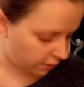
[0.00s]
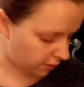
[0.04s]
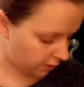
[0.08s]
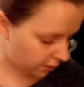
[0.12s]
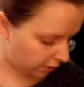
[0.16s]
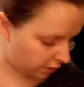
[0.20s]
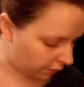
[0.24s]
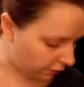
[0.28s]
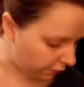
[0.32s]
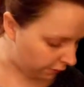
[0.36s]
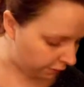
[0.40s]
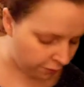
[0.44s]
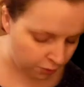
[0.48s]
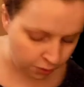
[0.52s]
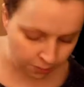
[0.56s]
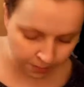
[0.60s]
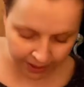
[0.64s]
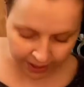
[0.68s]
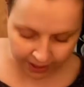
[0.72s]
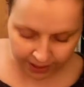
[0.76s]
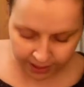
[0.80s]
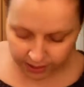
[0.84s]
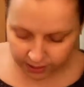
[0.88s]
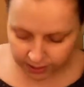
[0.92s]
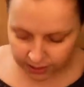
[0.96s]
So I've got four
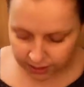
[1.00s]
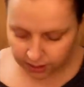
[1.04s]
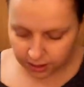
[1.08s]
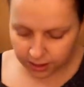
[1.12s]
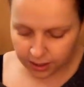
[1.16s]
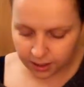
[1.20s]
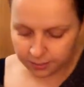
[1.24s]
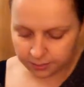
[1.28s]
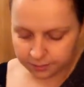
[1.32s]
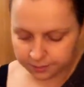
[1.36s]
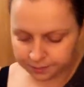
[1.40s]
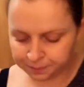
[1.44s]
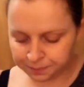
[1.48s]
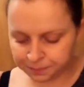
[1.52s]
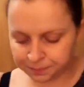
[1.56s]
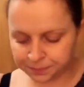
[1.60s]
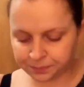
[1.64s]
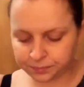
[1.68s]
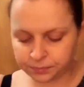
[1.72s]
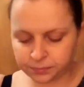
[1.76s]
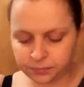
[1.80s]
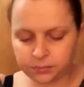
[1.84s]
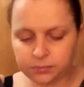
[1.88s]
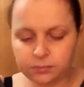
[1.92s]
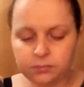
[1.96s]
packets of them.
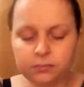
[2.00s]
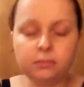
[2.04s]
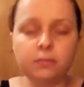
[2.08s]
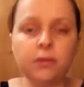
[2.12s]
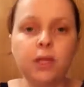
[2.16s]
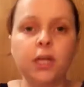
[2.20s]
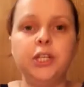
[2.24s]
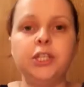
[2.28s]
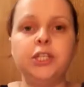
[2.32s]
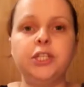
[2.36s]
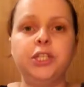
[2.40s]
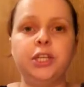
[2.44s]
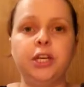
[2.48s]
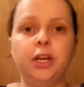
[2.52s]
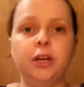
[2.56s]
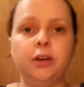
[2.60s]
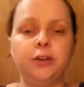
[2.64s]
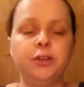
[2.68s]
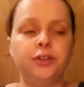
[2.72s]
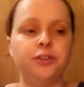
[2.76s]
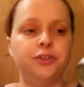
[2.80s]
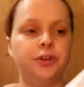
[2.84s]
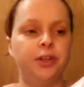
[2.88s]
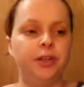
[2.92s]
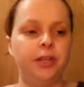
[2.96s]

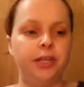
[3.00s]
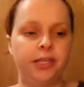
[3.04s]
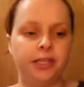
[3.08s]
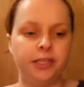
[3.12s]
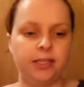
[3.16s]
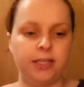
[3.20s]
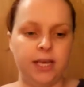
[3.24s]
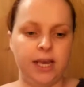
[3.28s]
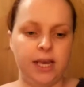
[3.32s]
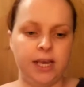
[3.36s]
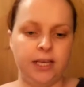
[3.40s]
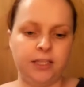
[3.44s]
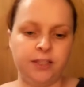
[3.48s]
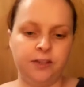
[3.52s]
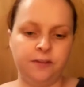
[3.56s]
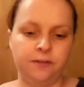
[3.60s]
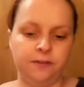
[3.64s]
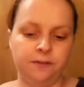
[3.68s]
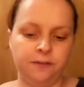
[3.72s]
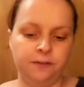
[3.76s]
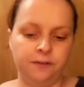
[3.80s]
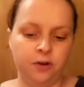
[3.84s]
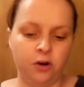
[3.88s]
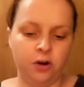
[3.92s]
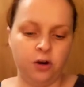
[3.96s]
Deodorant, this is
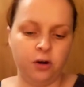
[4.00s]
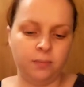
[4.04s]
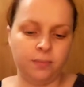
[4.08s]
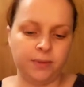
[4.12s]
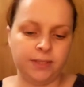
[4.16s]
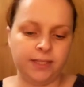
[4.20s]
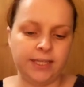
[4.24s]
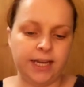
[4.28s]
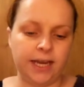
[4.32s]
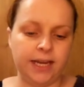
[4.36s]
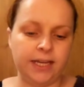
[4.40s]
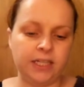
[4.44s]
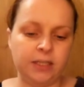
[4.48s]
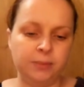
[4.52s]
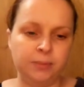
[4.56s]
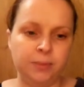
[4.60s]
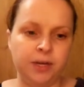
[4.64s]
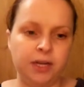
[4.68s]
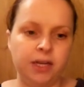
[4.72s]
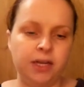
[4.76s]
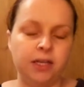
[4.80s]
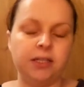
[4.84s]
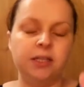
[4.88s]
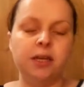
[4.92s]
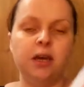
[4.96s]
from
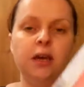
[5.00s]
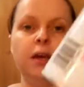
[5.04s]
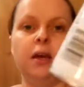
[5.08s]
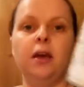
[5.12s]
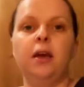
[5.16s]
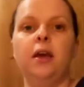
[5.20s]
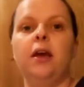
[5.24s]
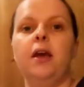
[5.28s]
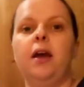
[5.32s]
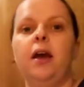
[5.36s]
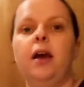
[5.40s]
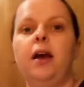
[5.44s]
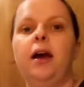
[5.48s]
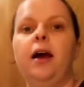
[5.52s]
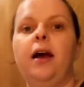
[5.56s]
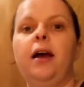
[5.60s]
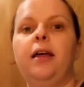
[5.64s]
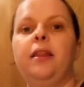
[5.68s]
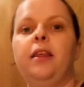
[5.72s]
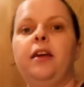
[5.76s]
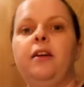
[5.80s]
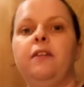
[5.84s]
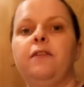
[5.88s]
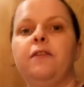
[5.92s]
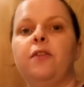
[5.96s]
Sainsbury's,
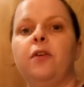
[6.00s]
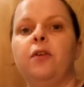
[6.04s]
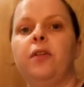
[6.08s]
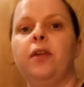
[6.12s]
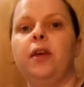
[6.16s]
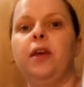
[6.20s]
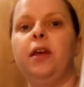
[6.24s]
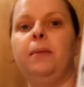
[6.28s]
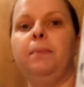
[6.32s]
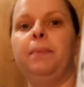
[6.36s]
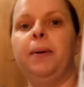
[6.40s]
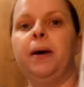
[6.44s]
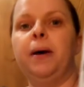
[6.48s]
and they've got the